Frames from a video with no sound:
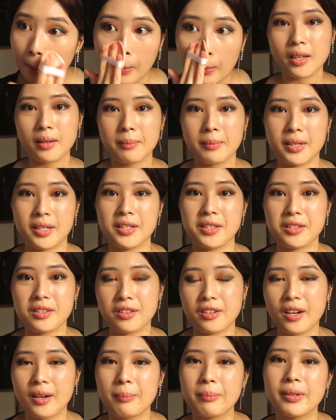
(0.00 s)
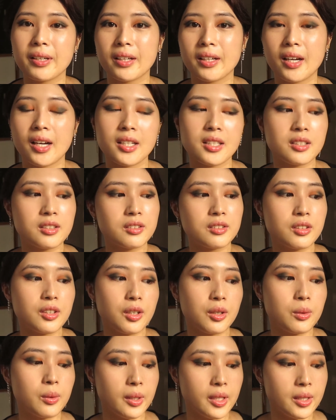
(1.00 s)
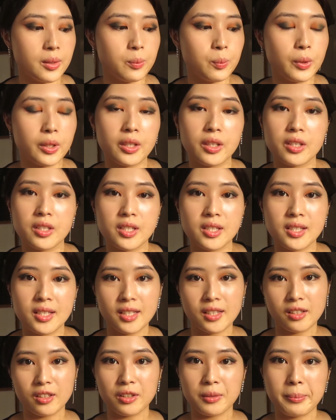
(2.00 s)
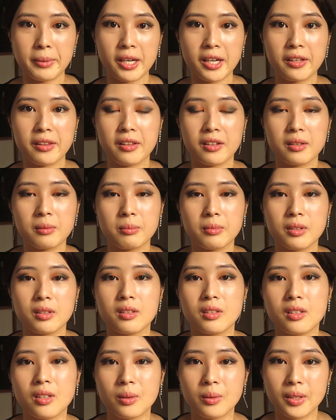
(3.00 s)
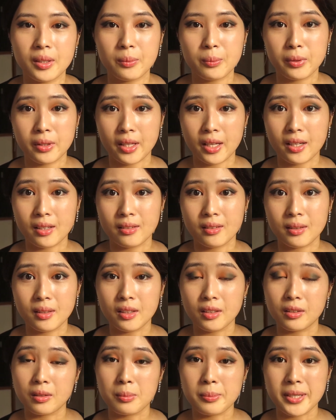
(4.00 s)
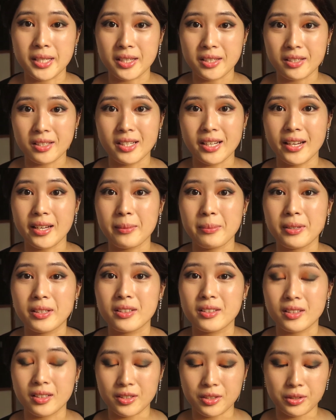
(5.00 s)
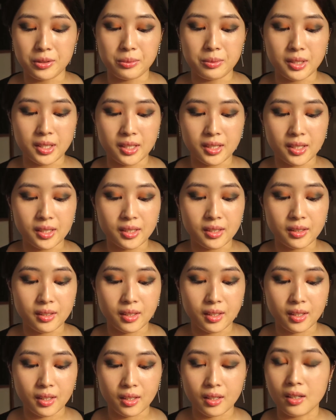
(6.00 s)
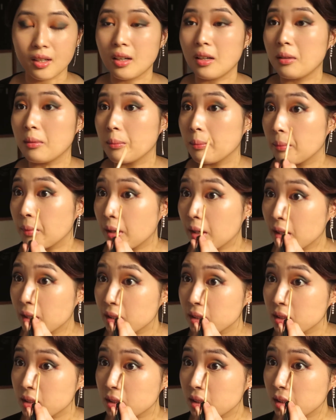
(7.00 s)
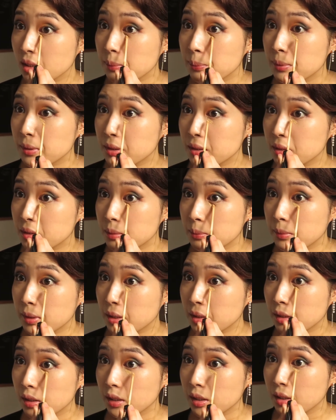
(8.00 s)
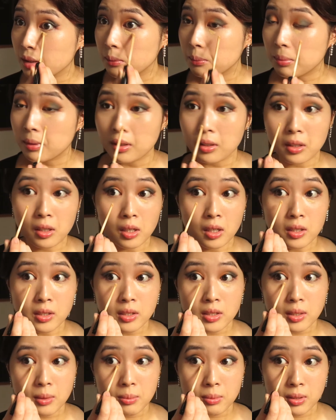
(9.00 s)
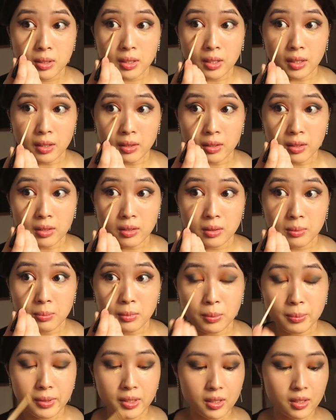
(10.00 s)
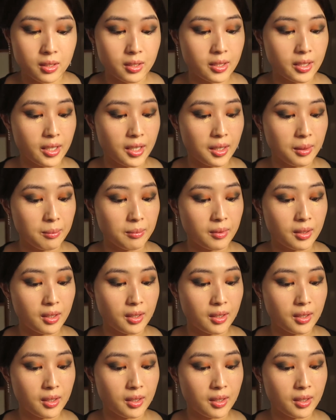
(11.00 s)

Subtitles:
In my Instagram pic, I didn't go in with concealer, but I think I'm going to go in with that a little bit today because I do need it. Sleep is merely but a concept at this moment in time,